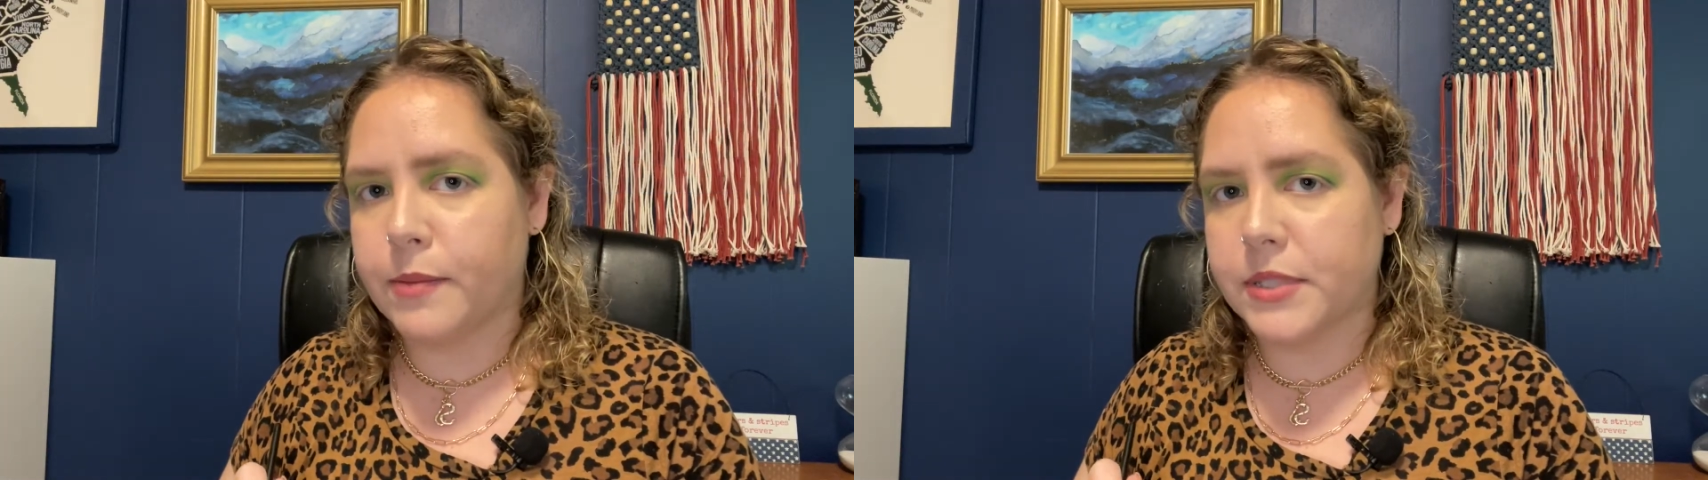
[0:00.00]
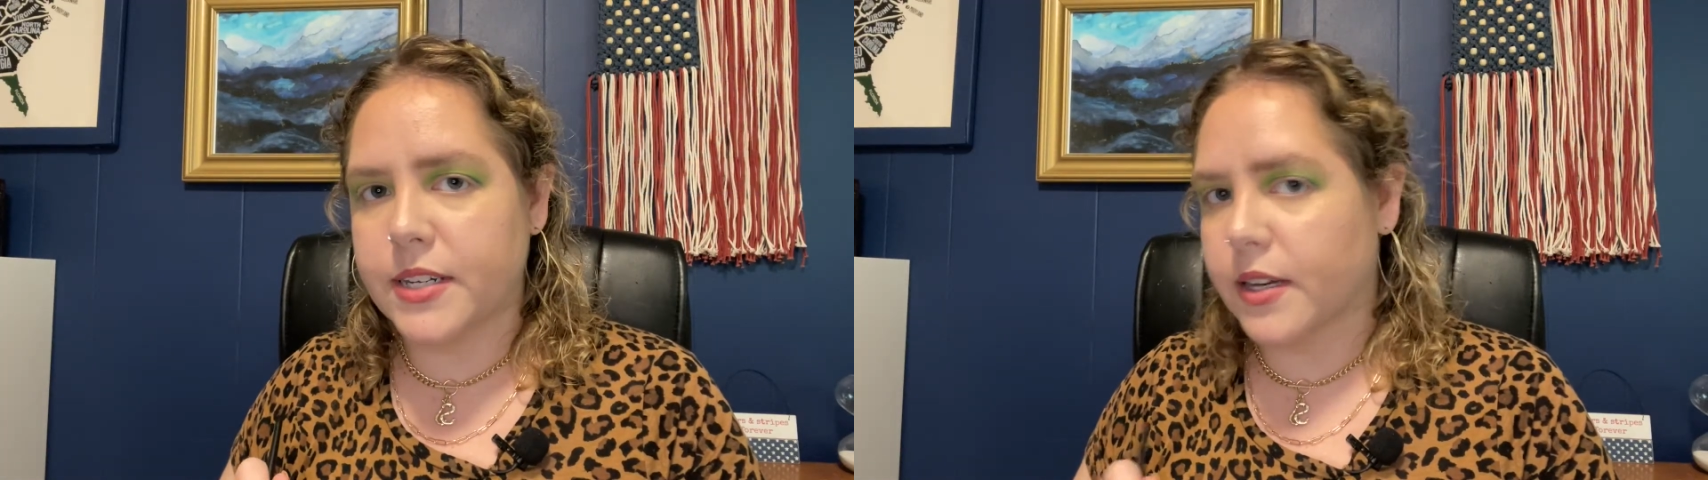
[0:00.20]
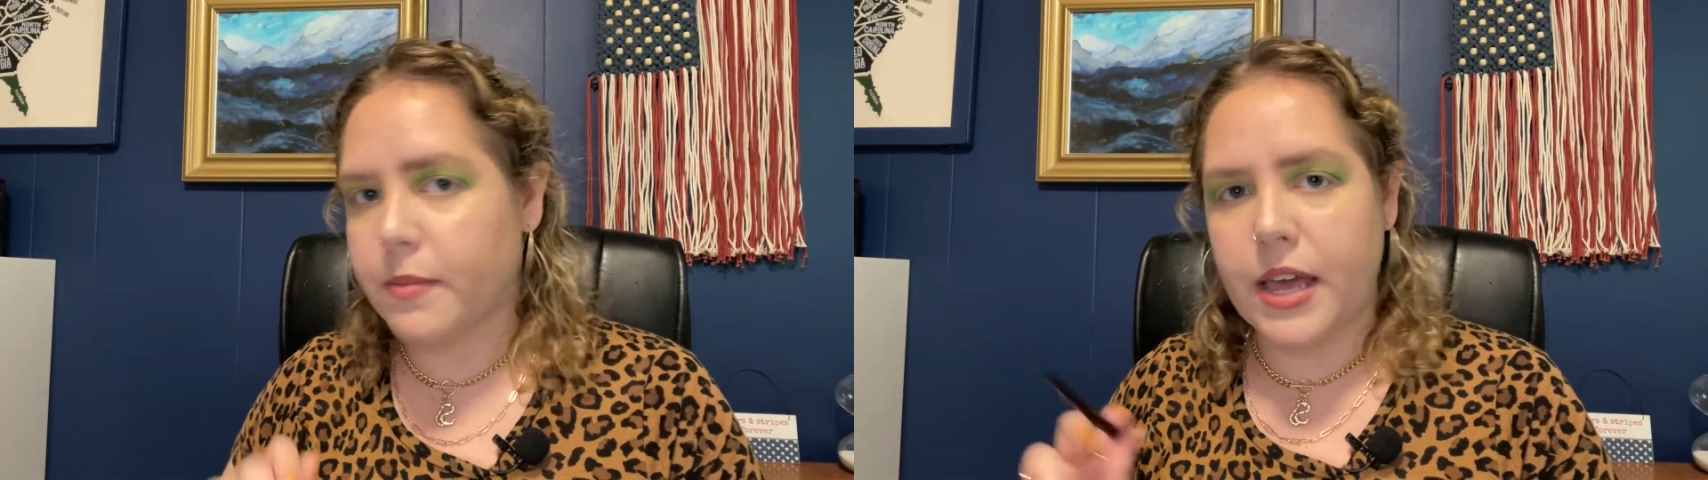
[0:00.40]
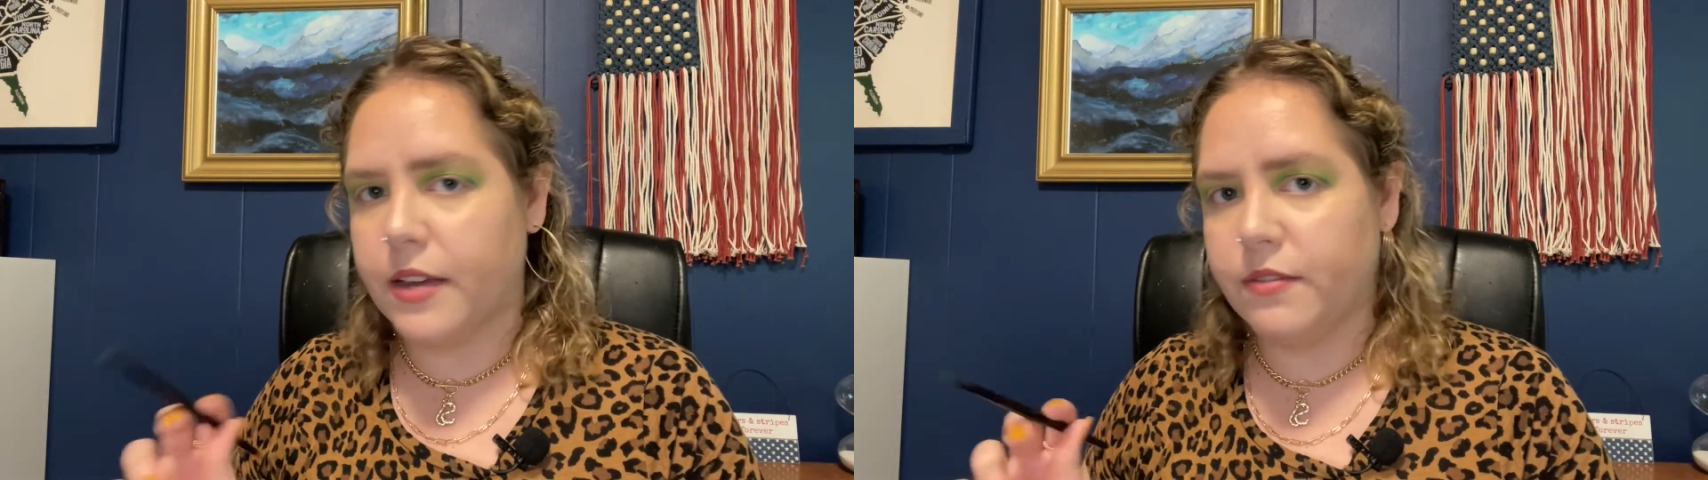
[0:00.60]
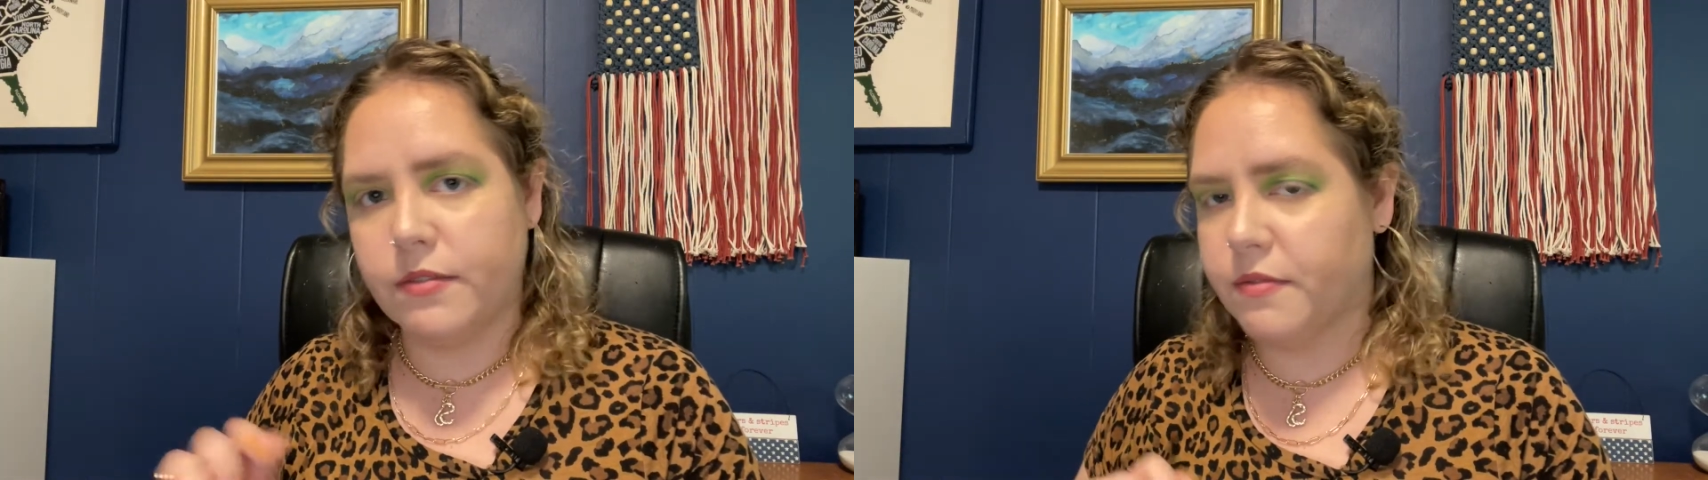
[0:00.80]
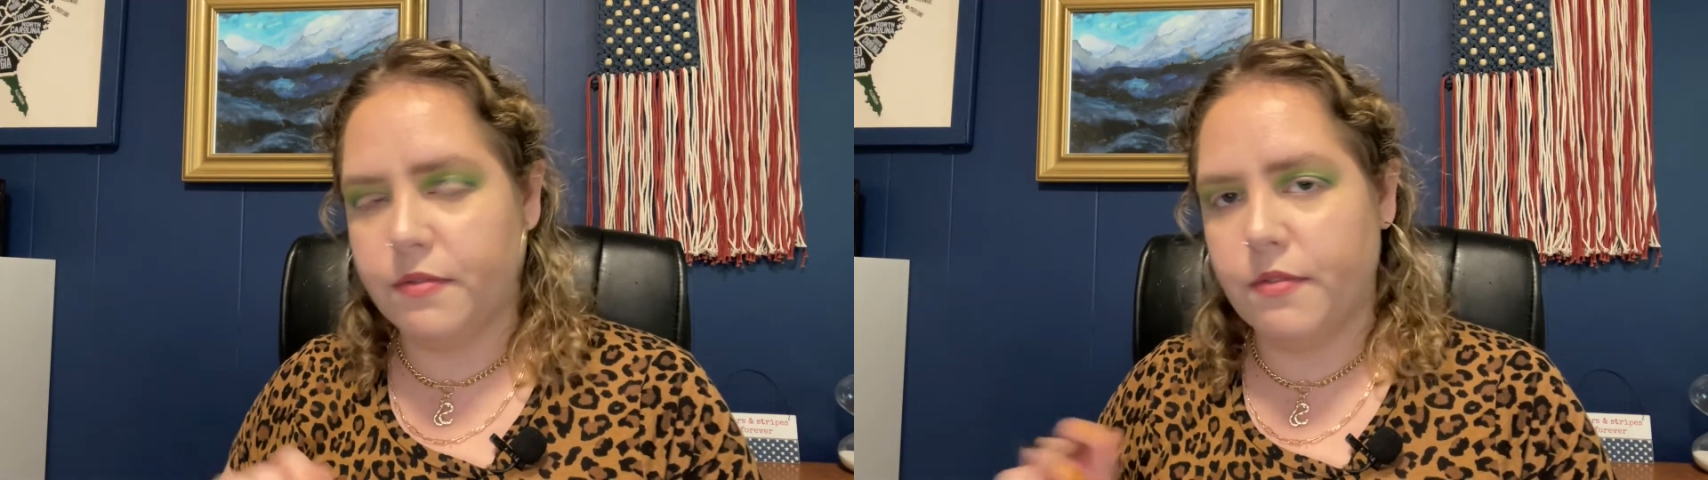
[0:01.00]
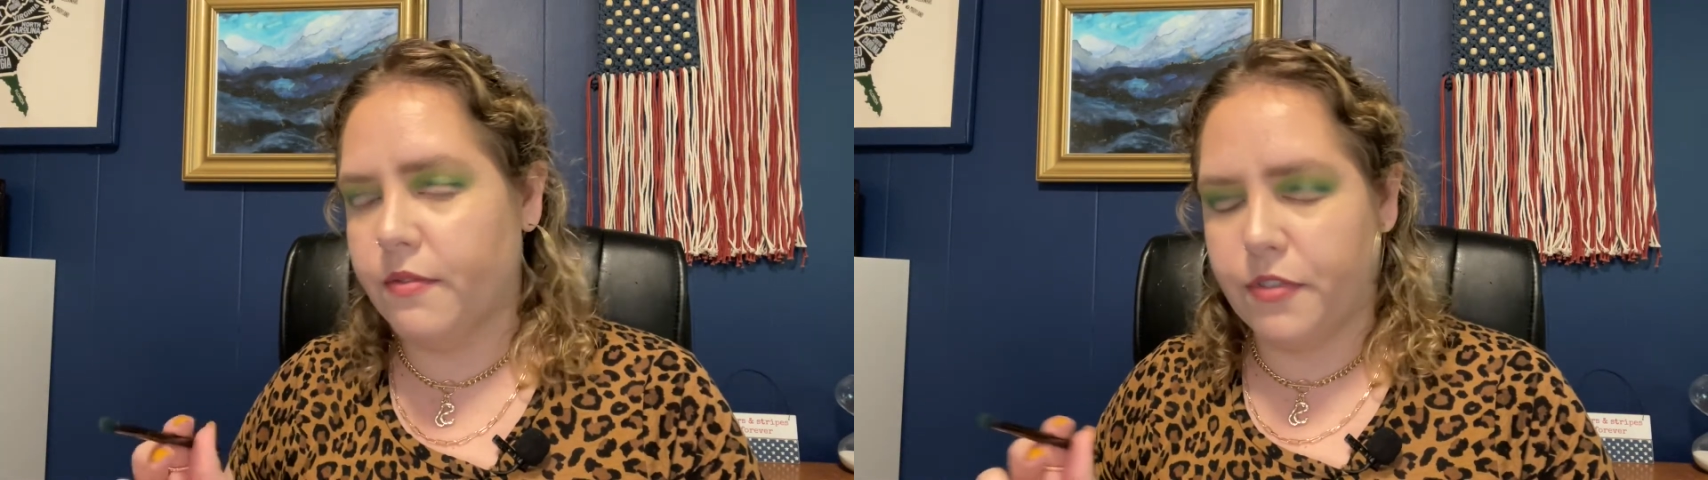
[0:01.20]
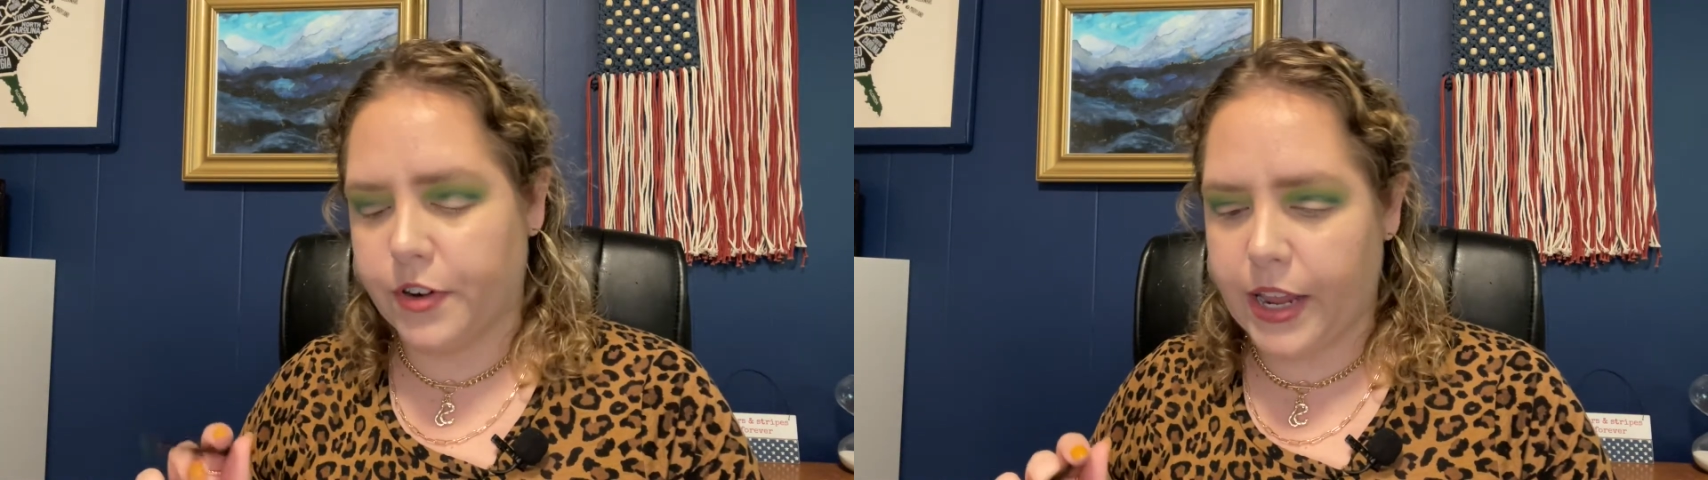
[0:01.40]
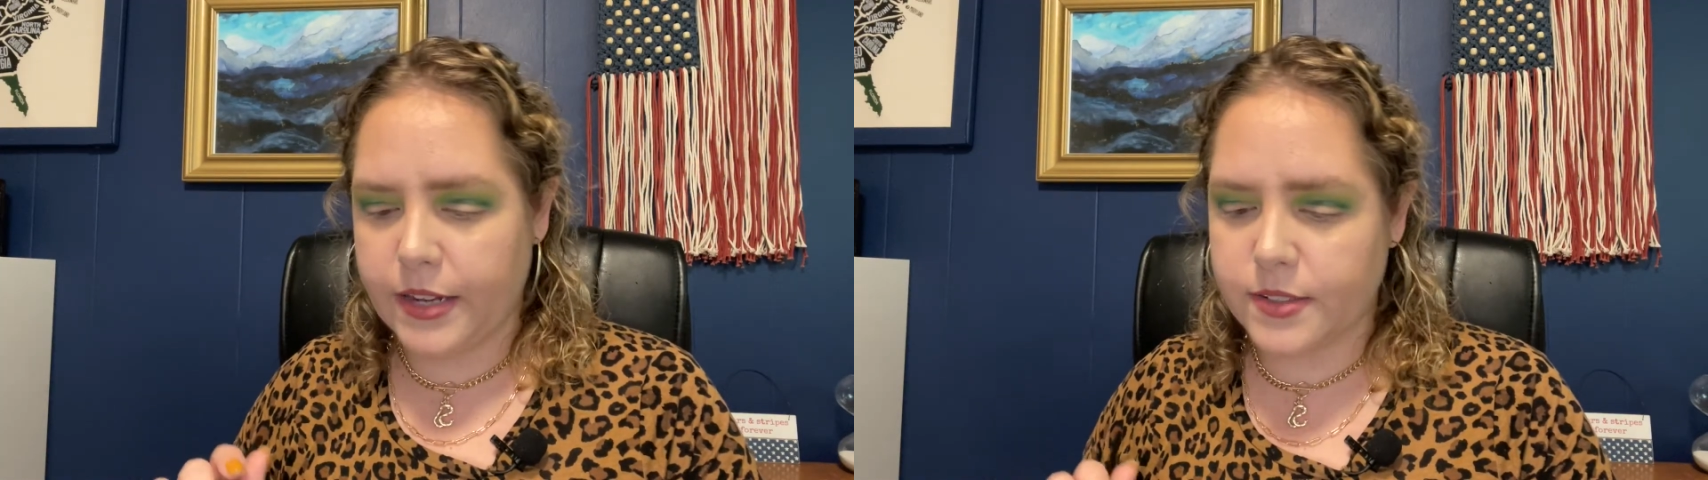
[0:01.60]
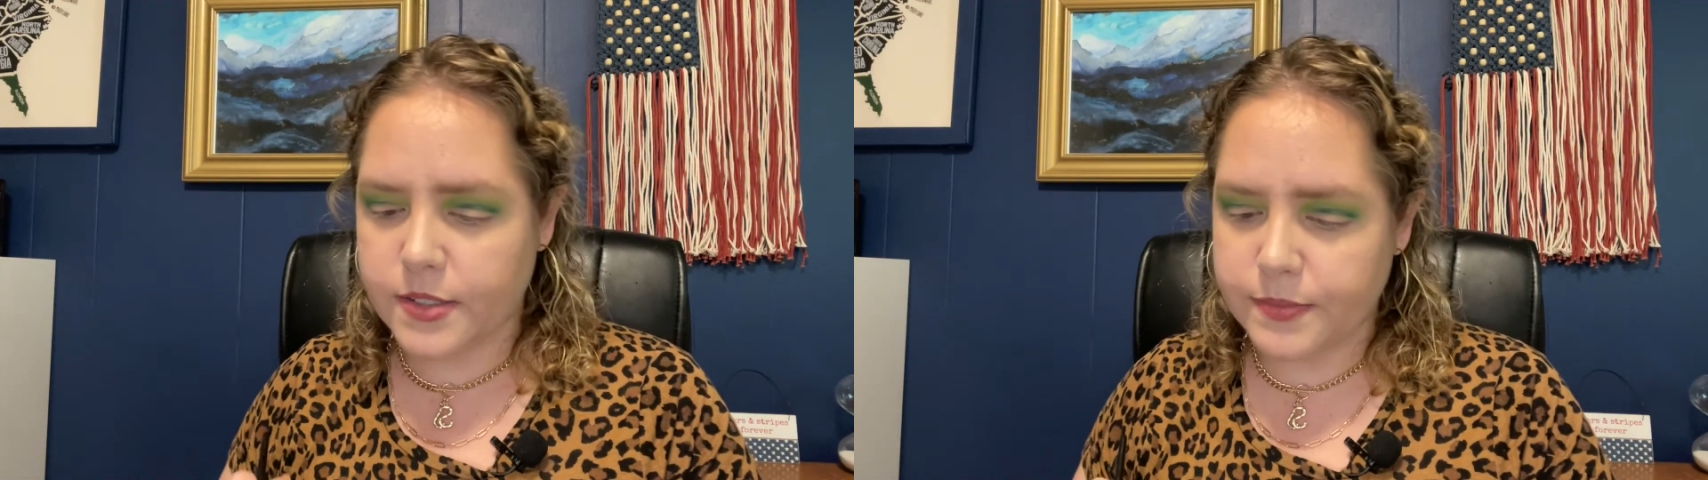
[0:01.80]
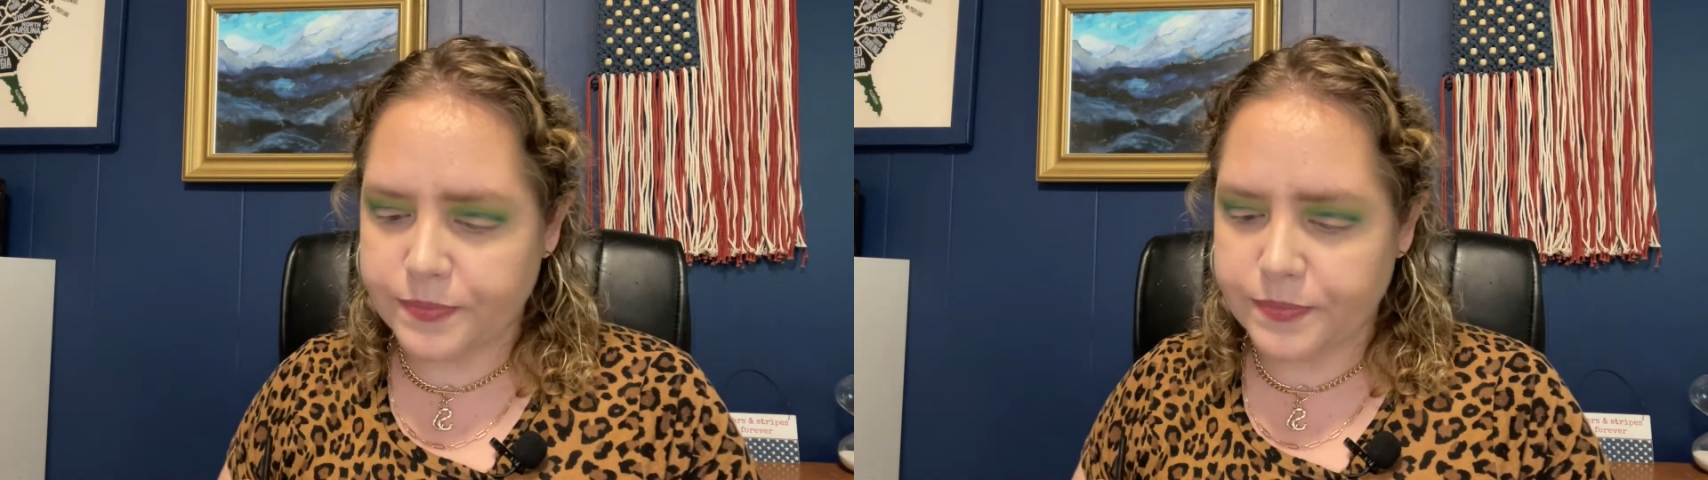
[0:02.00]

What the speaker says: stuck in my head for days.